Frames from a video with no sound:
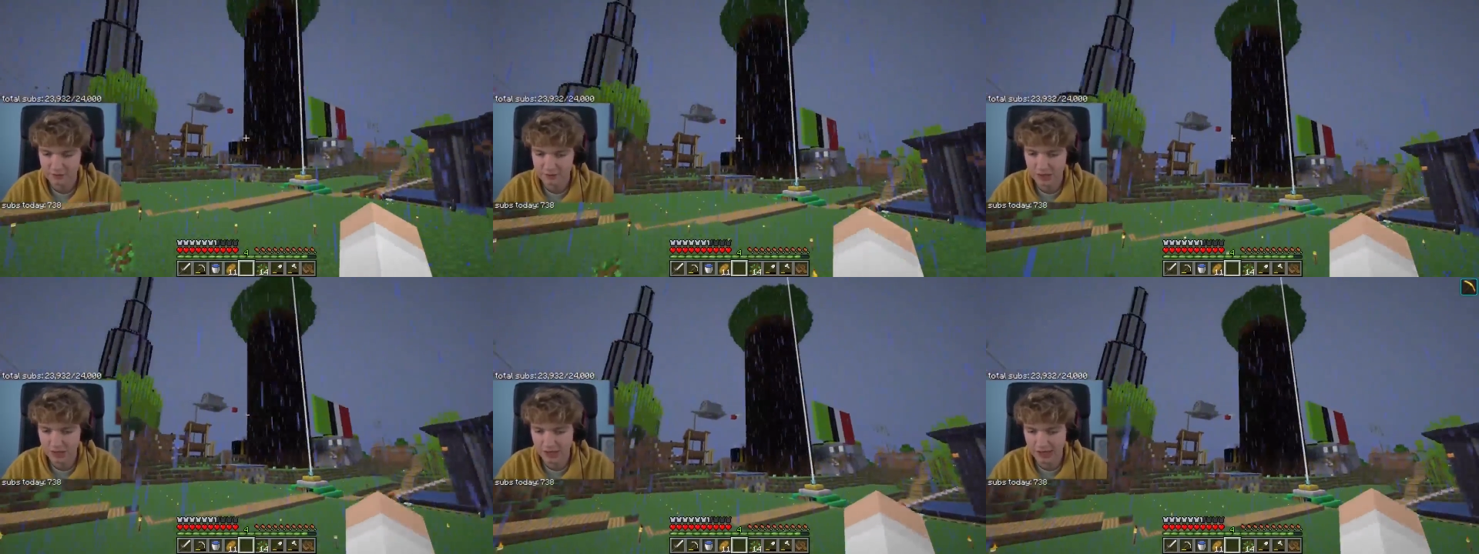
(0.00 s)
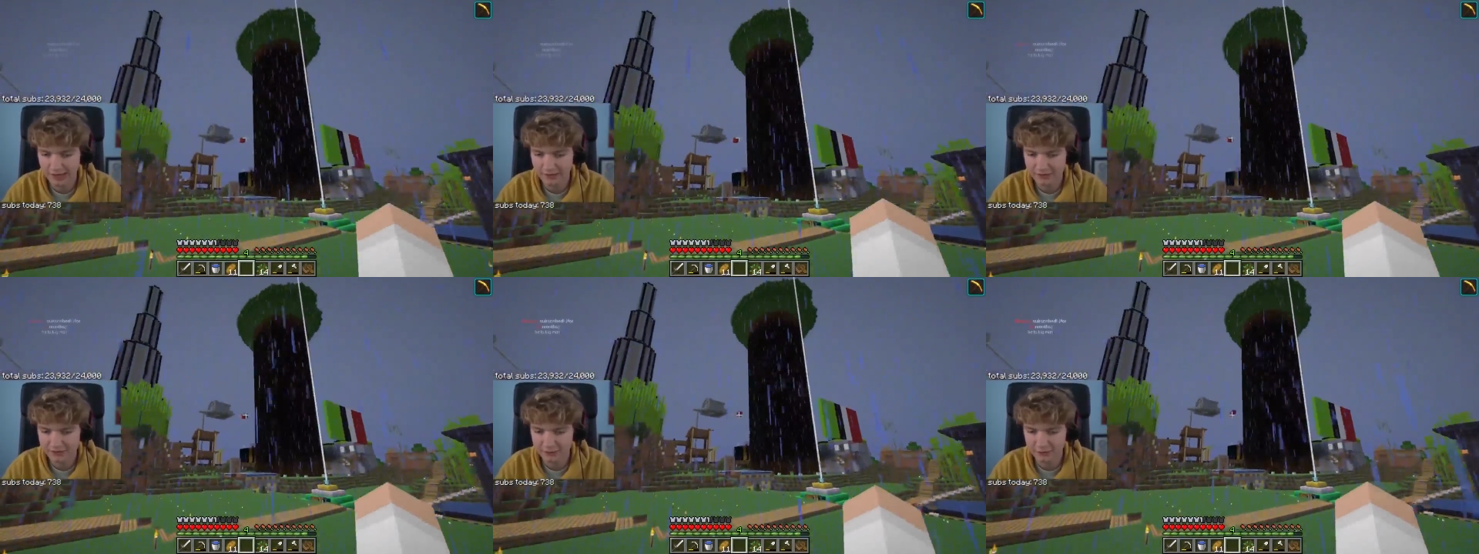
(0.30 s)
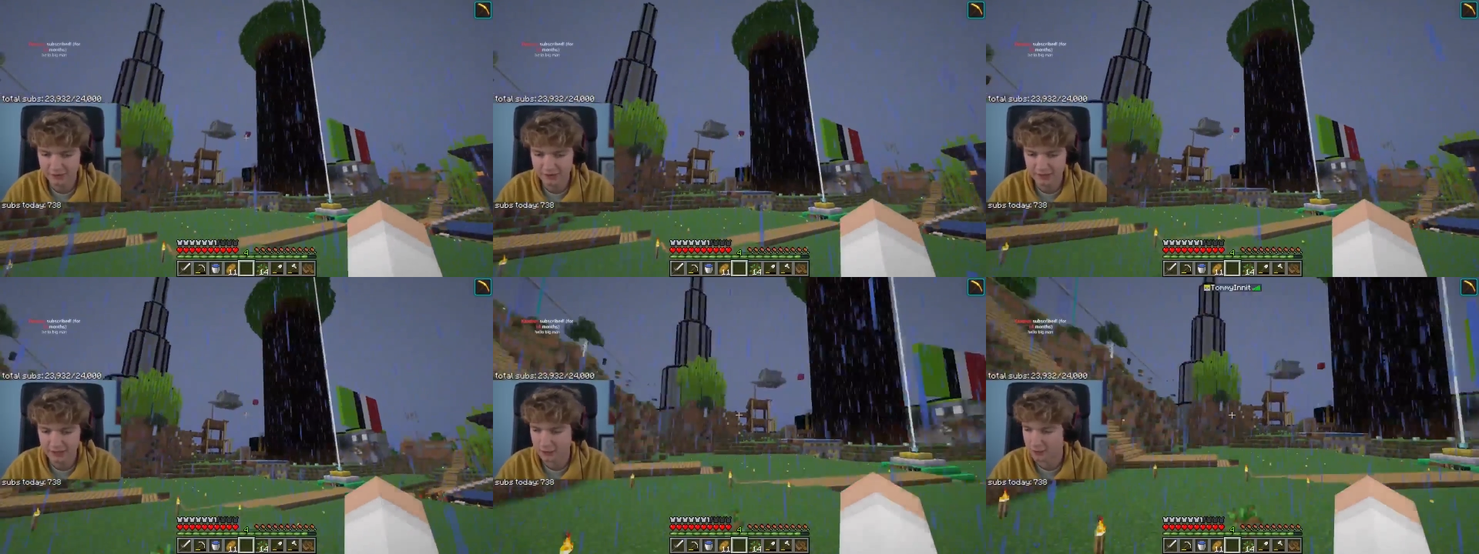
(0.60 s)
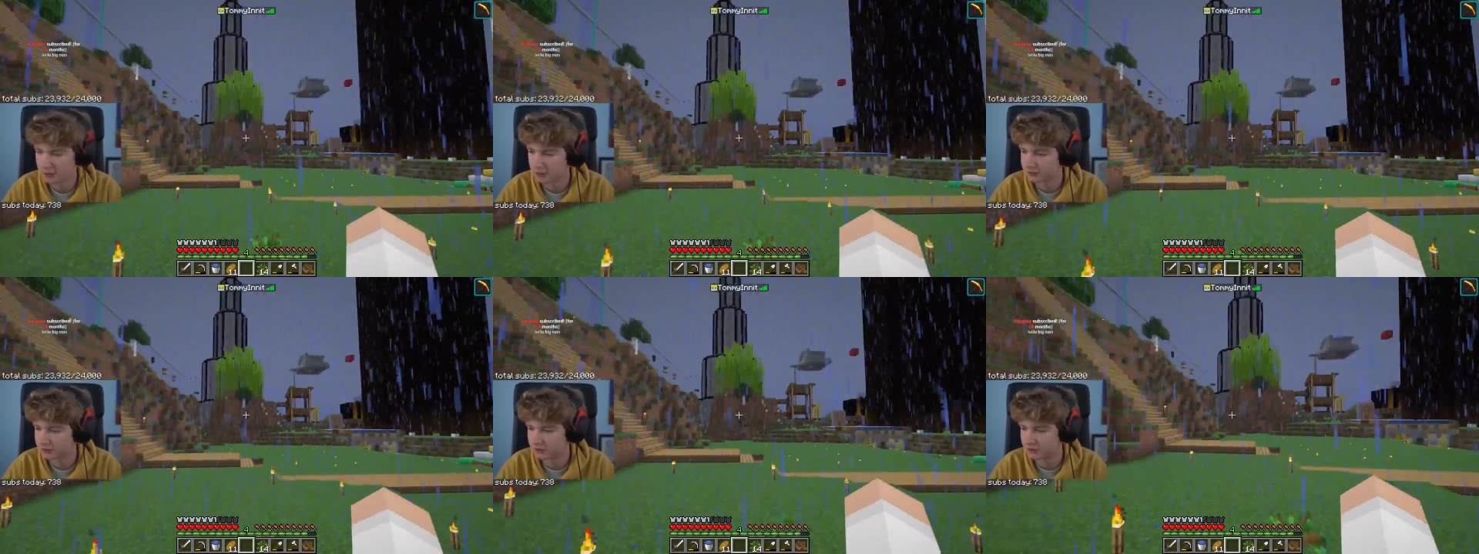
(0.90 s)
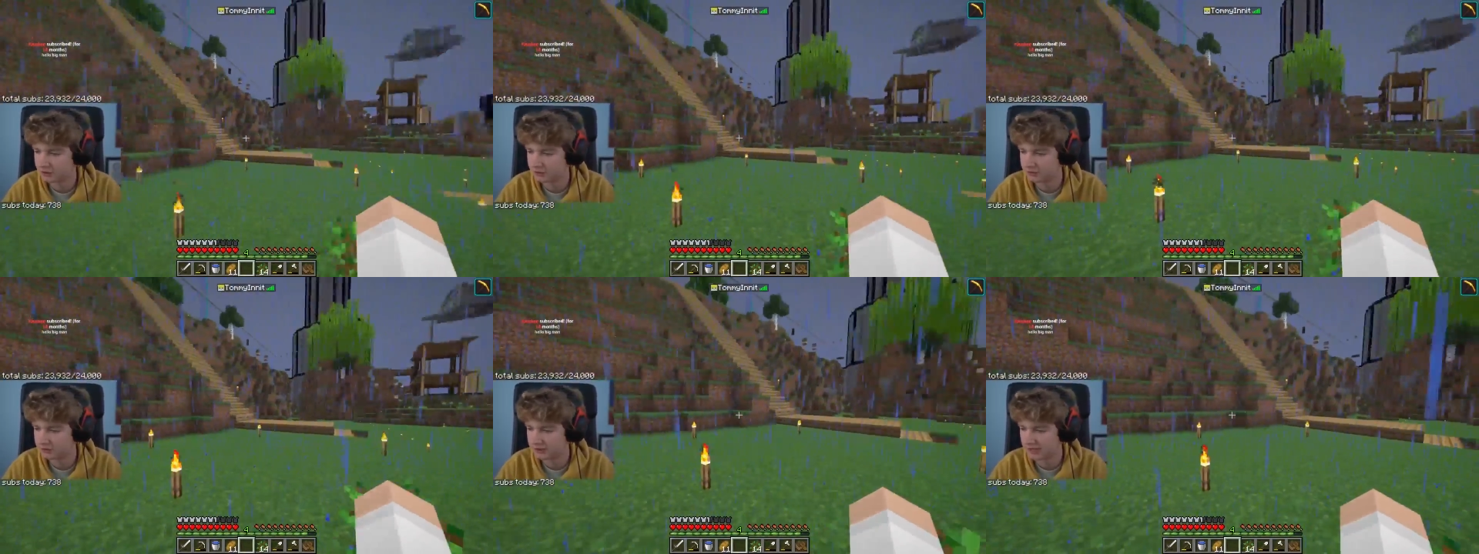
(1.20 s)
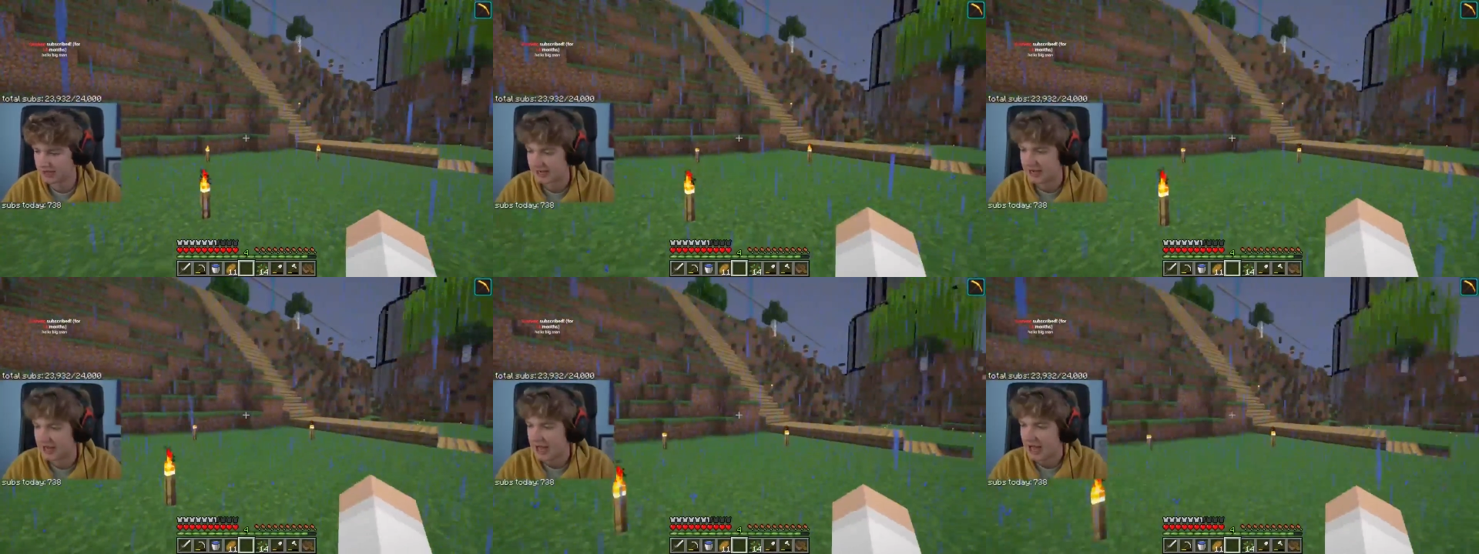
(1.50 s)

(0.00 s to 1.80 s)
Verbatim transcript: I have something I wanted to do today.